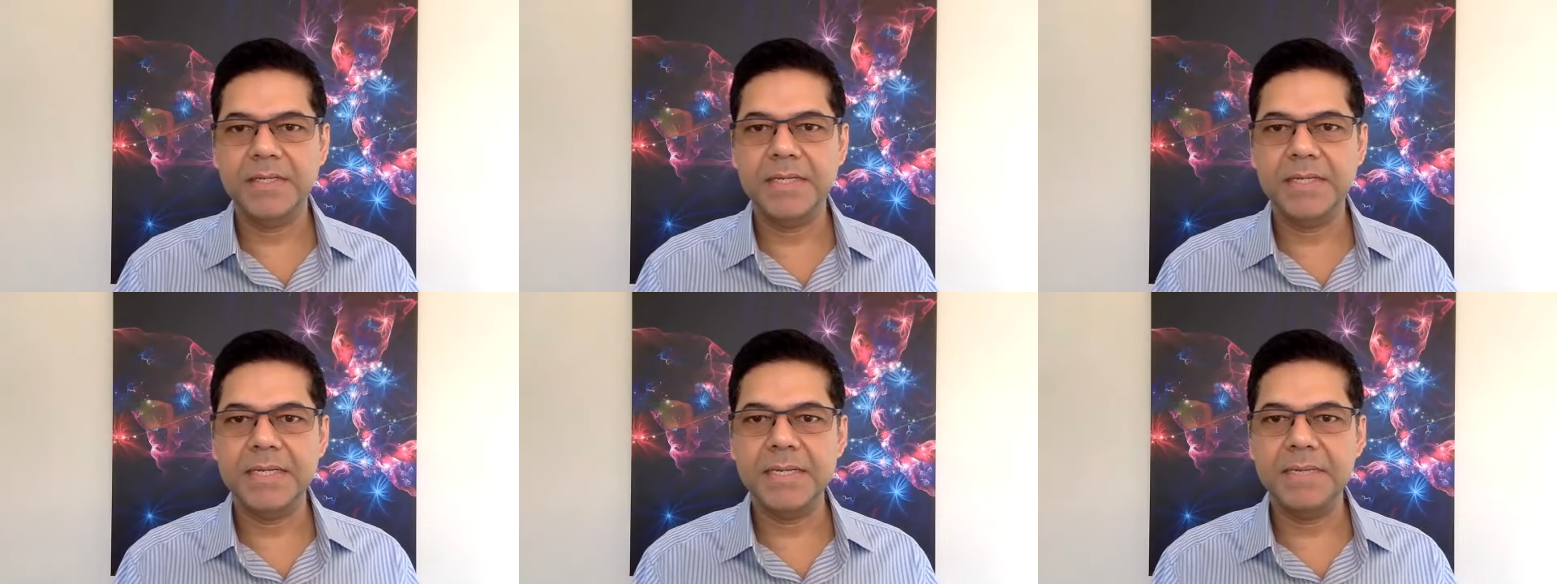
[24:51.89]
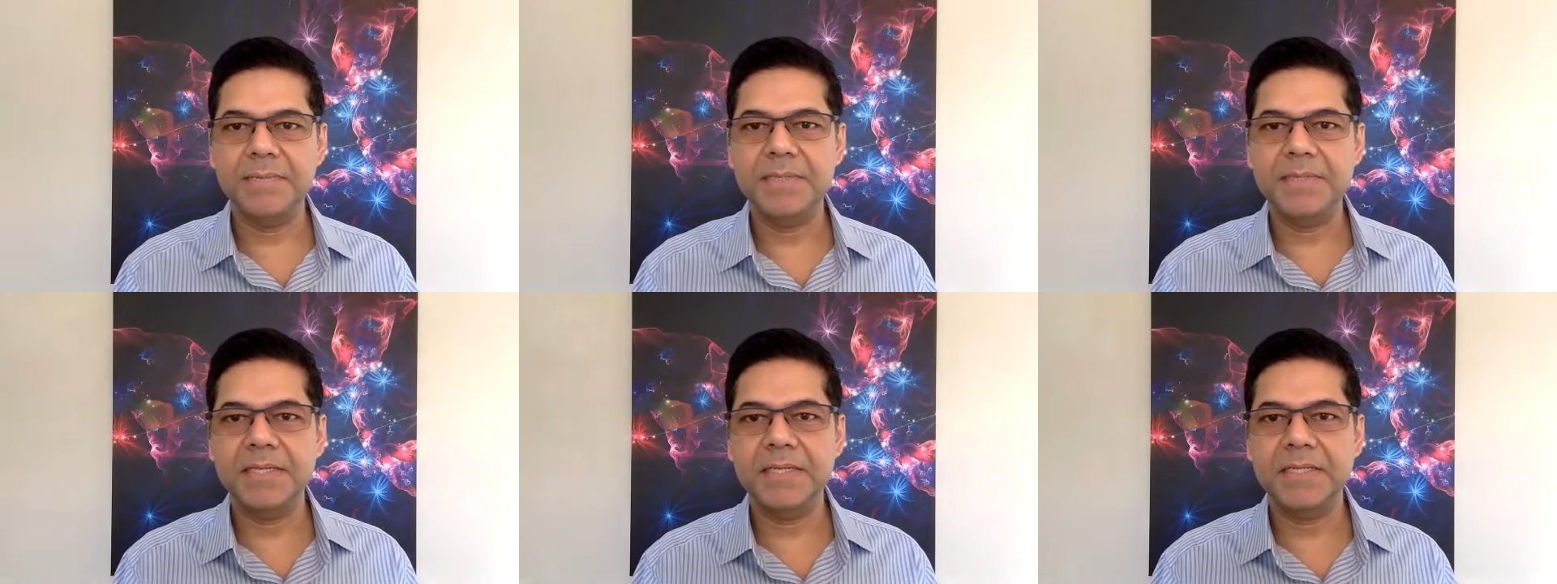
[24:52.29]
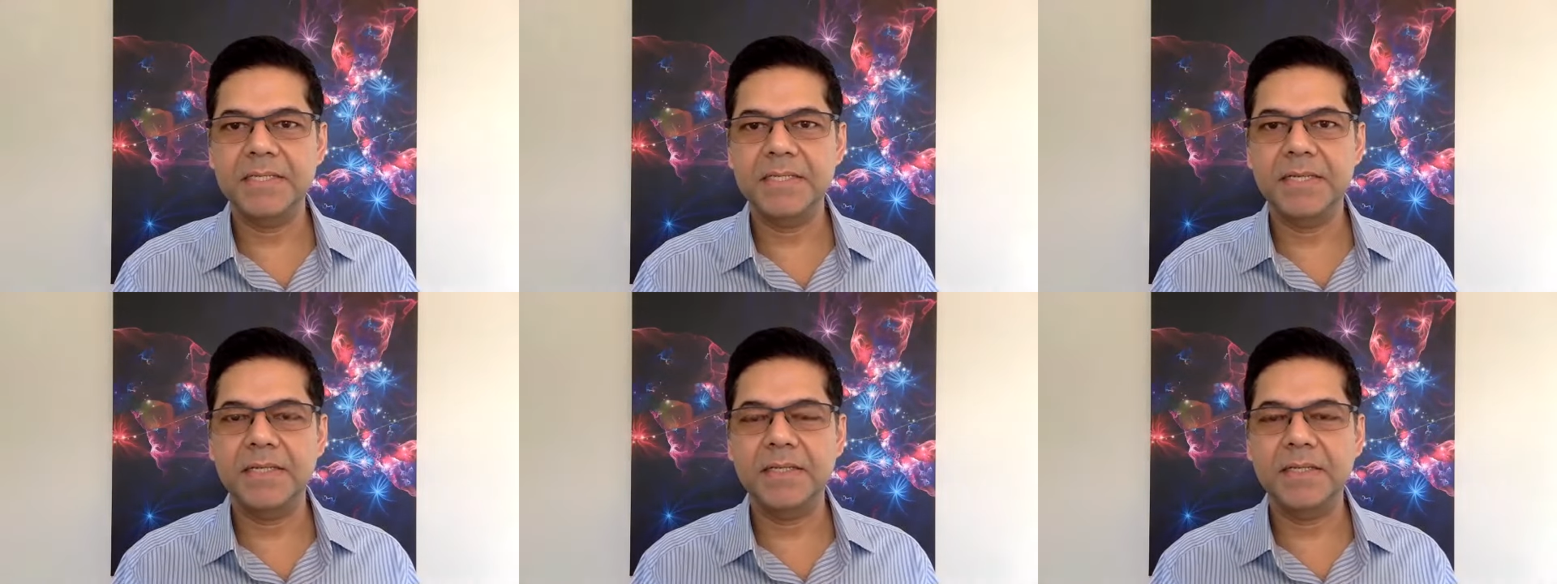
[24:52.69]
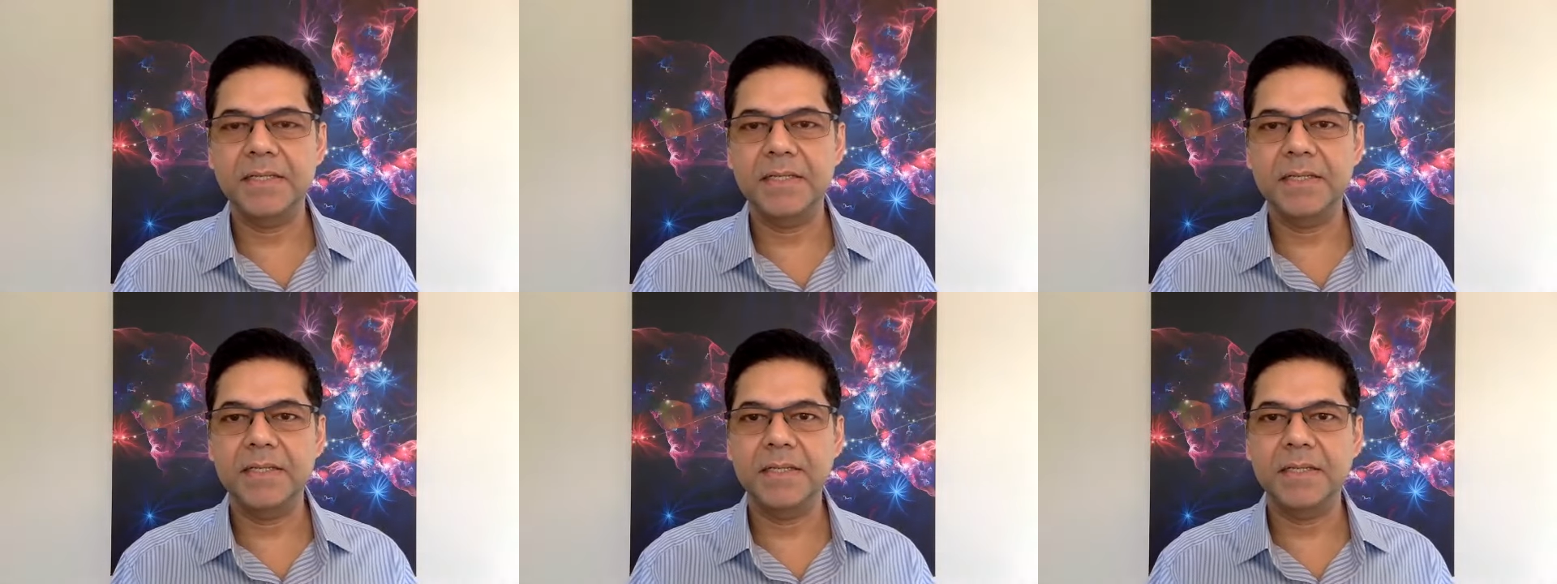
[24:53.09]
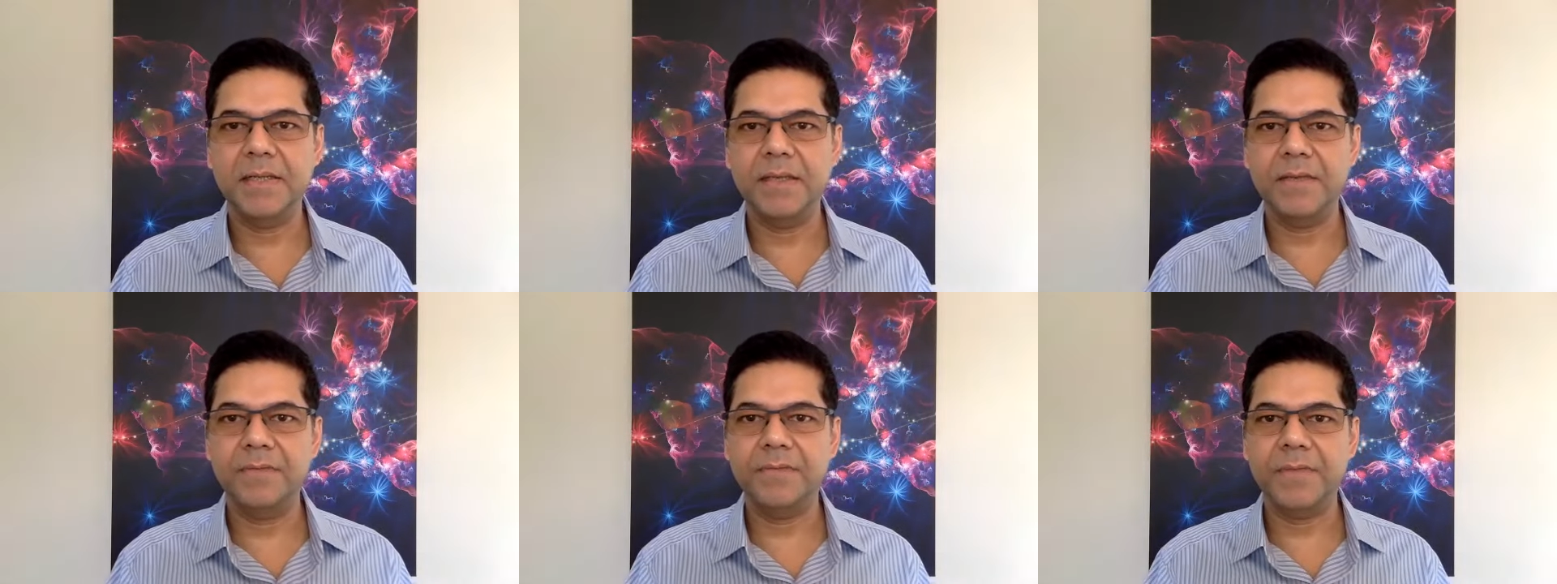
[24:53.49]
deeply and gently
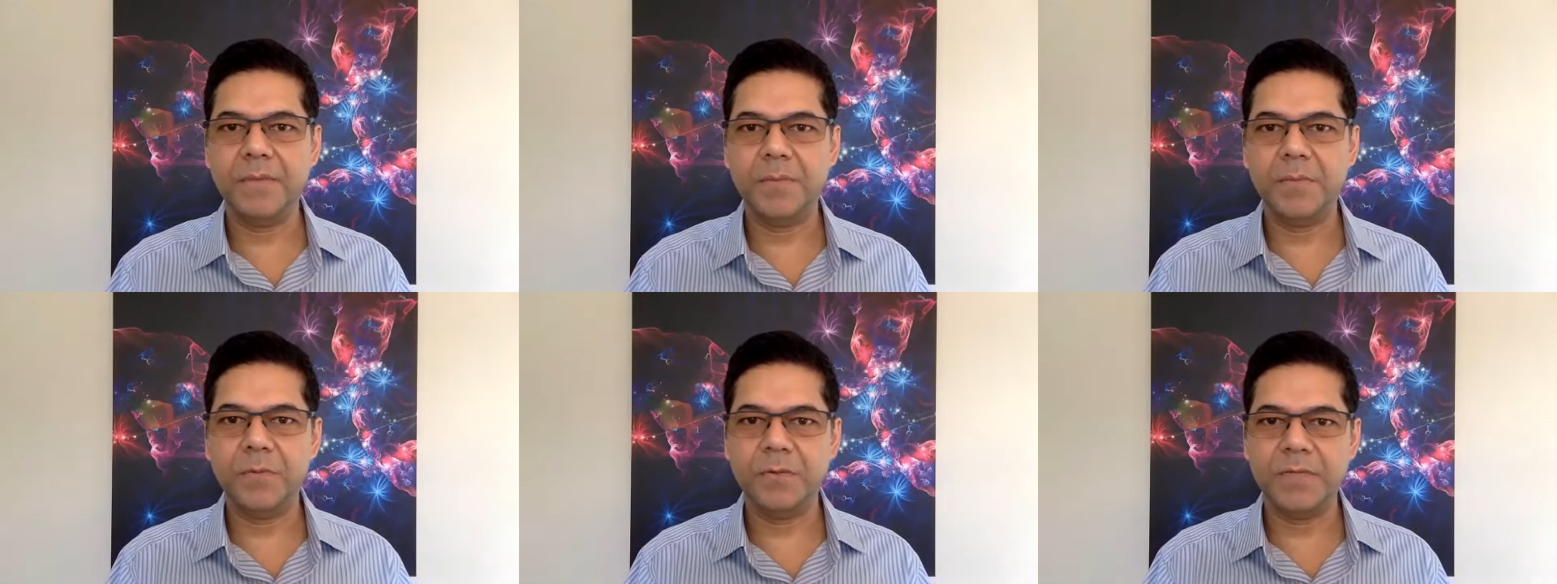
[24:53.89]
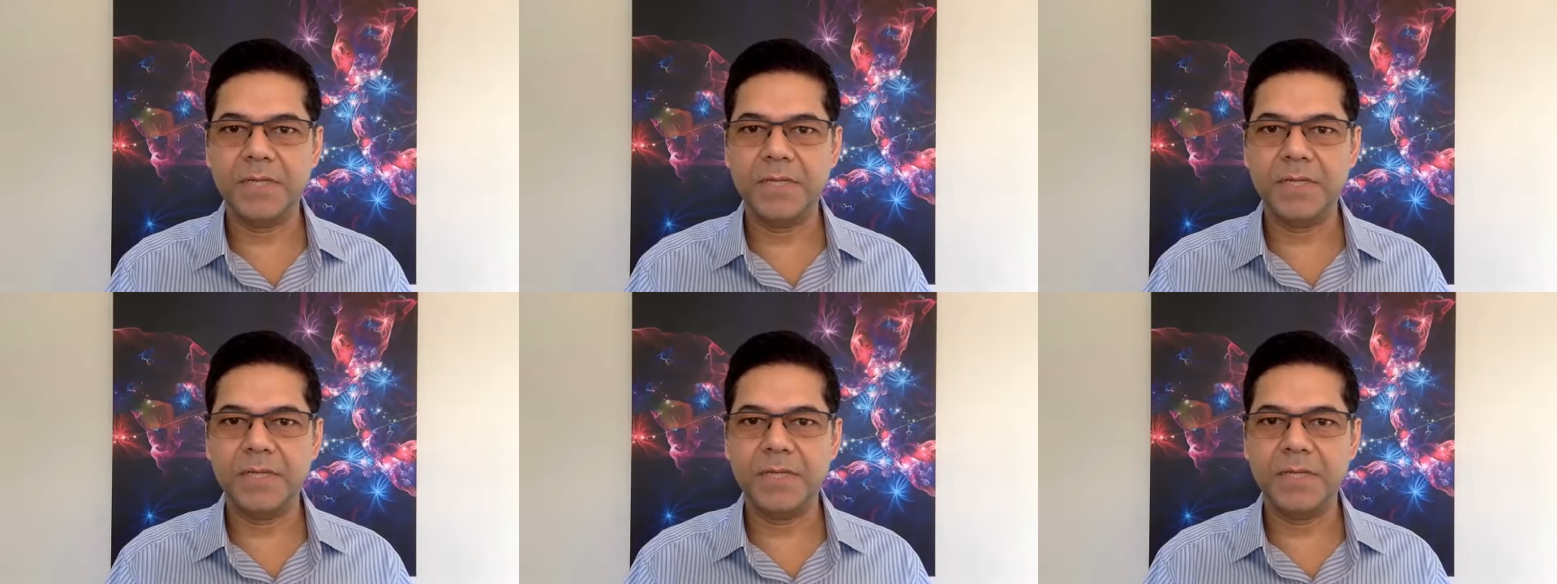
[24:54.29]
a few more